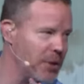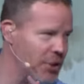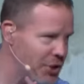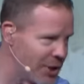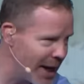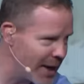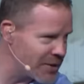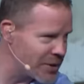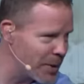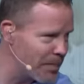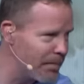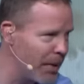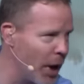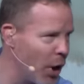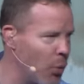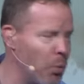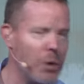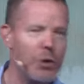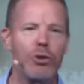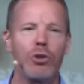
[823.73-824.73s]

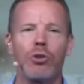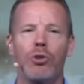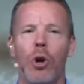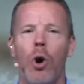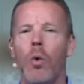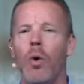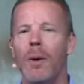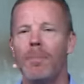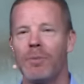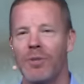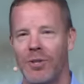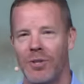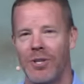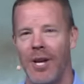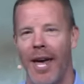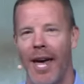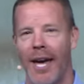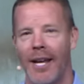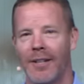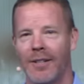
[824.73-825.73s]
Jezebel, was so
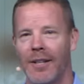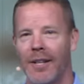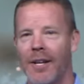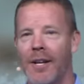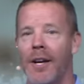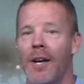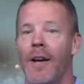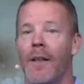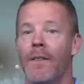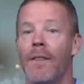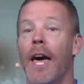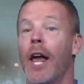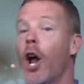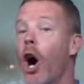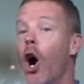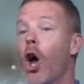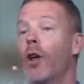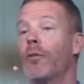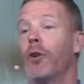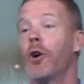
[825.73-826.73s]
upset that
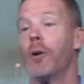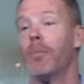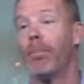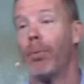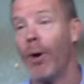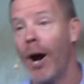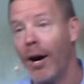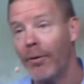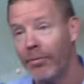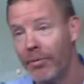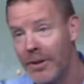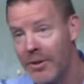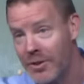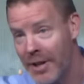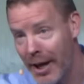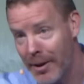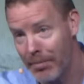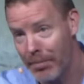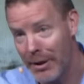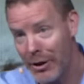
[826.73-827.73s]
all of her prophets
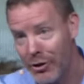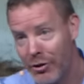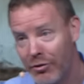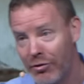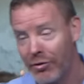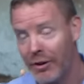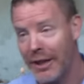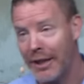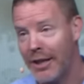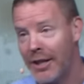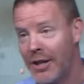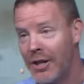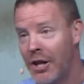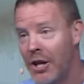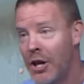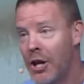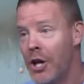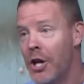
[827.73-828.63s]
had been defeated,